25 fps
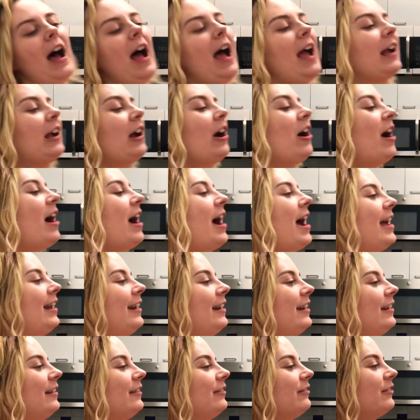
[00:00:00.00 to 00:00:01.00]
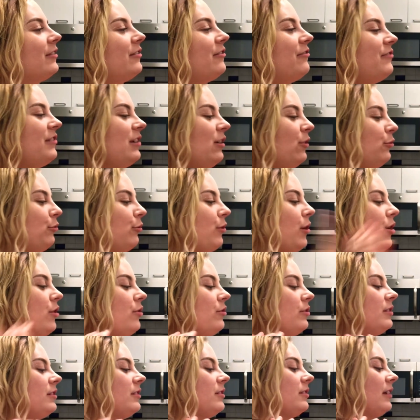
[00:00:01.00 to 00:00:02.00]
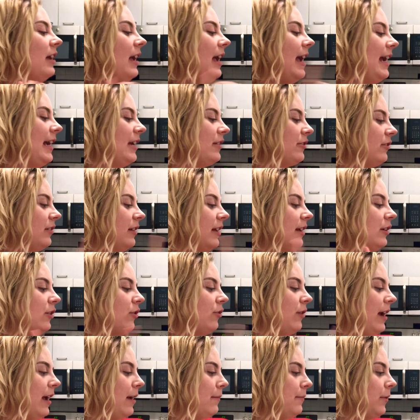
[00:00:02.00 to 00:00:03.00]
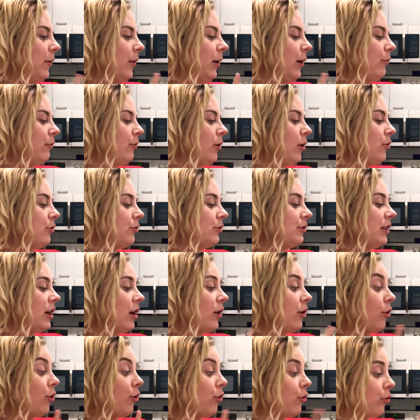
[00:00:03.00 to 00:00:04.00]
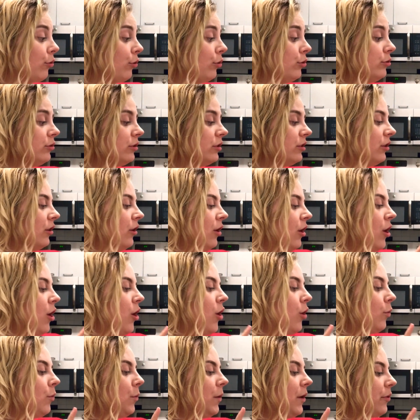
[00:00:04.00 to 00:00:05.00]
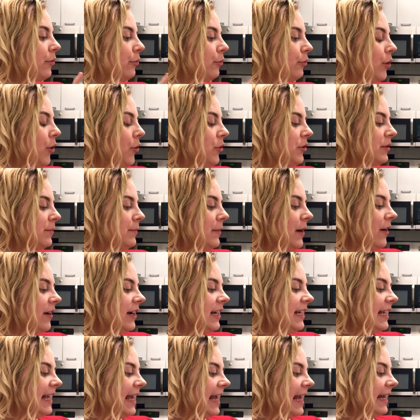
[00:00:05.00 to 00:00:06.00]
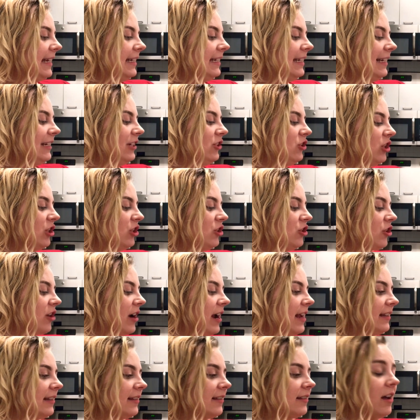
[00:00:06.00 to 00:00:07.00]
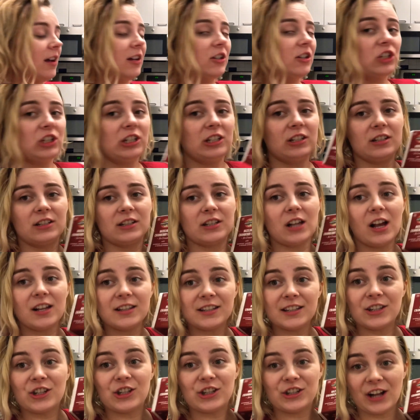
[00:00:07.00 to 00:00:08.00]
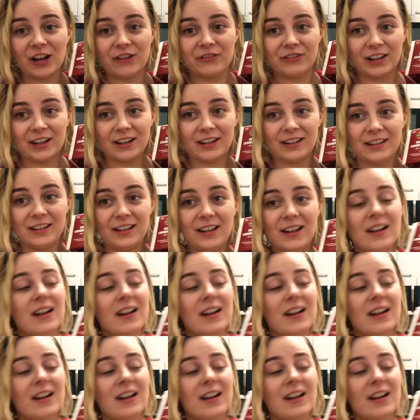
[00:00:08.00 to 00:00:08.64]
I got the field roast hazelnut cranberry roast en croûte with rosemary, candied ginger, and sausage stuffing.